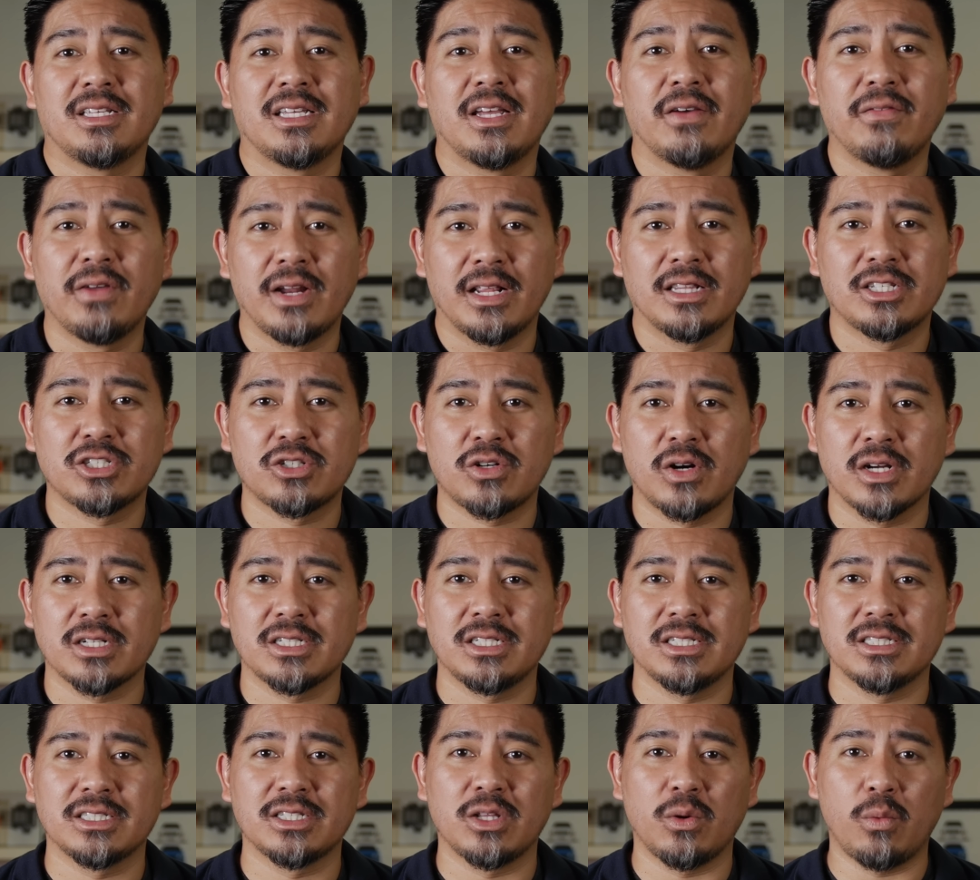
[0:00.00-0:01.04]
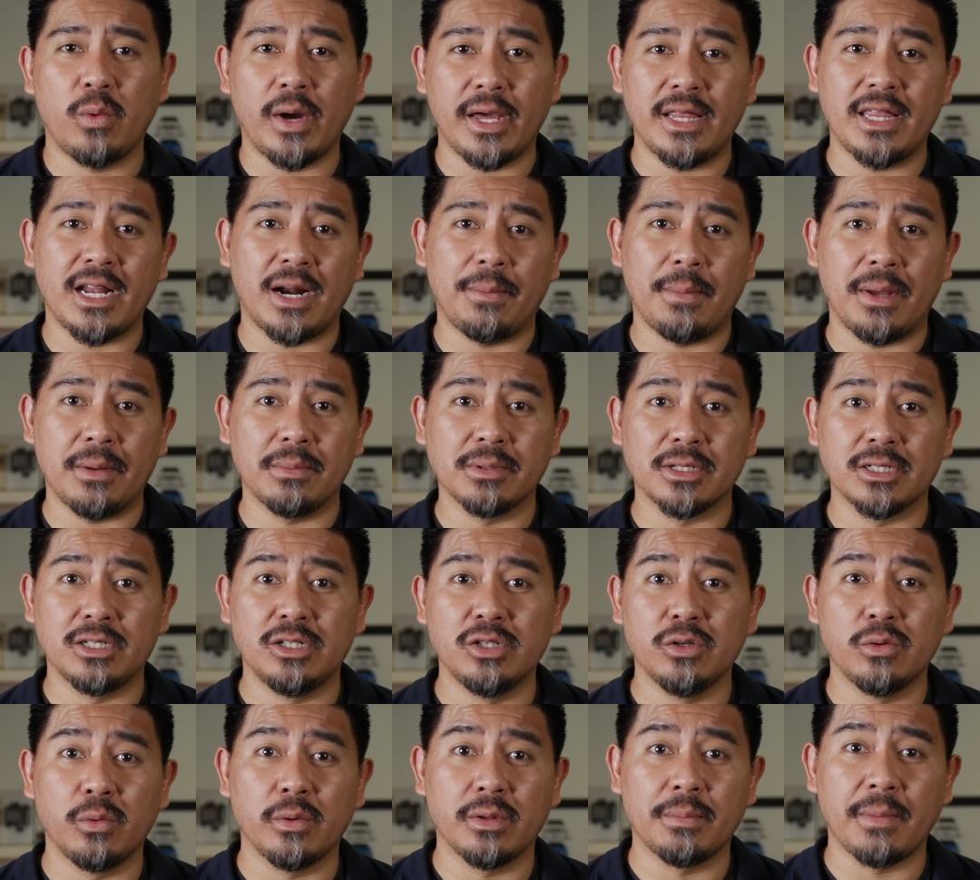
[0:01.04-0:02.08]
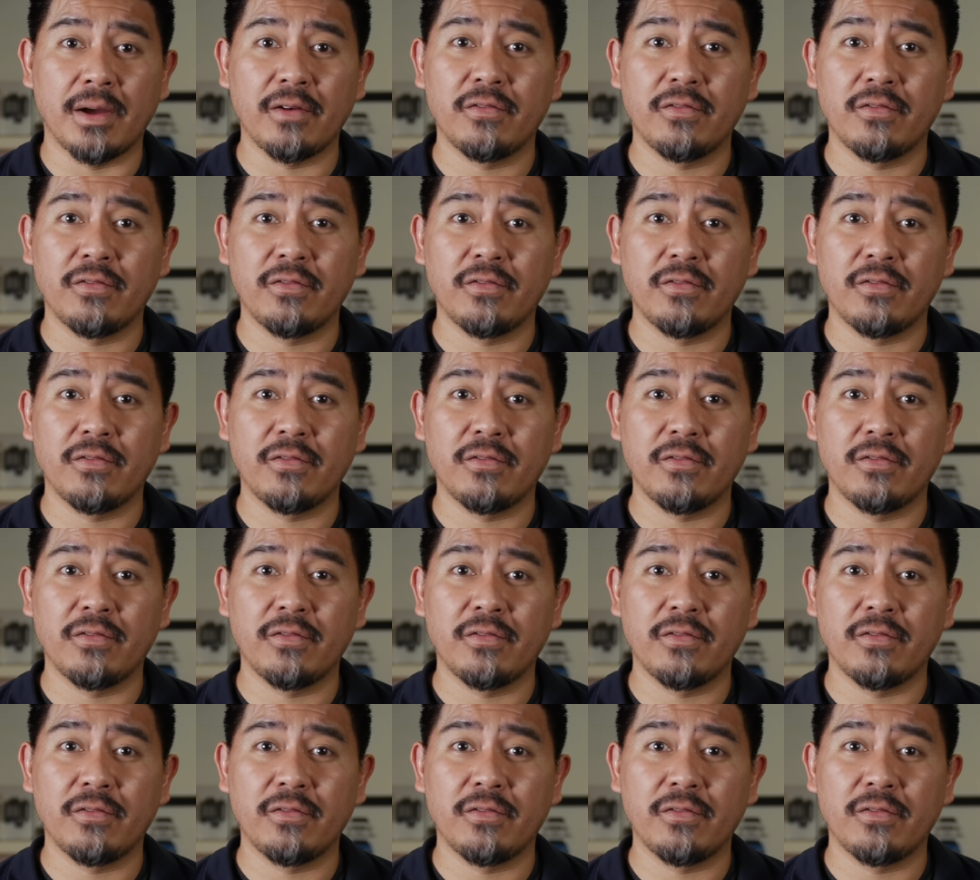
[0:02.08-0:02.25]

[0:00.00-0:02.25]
give it instructions the way that I'm able to do with my